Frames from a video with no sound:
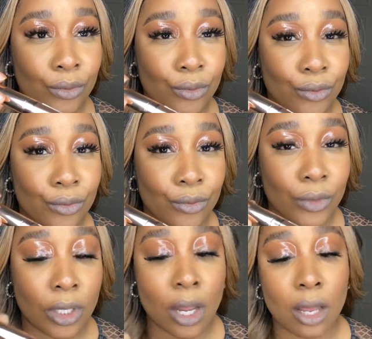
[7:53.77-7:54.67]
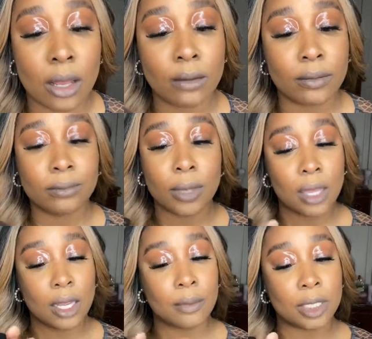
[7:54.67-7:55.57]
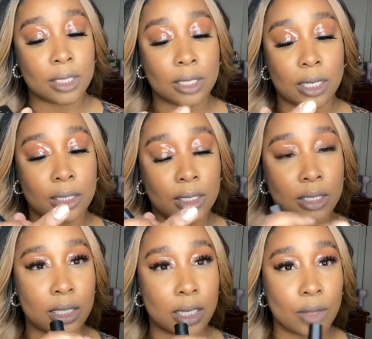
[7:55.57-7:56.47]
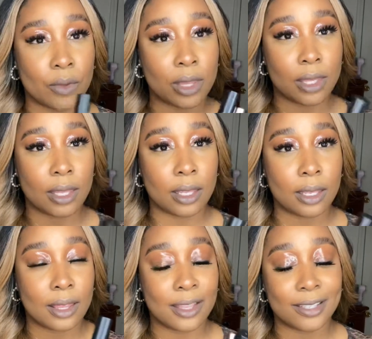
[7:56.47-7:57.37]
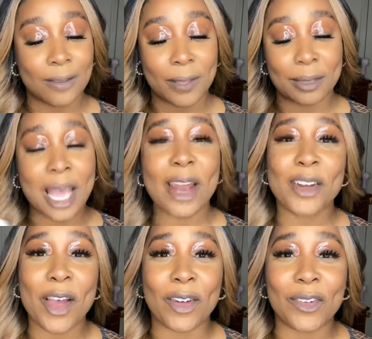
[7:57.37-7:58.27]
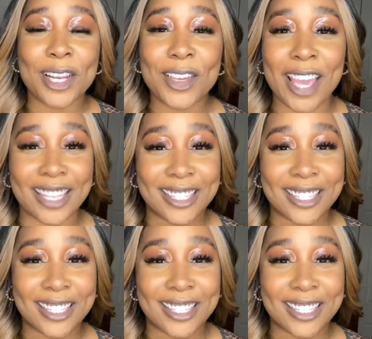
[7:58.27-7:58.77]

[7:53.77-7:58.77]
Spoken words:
No, I think I'm just gonna stick with this on my lid. I don't know, what do you guys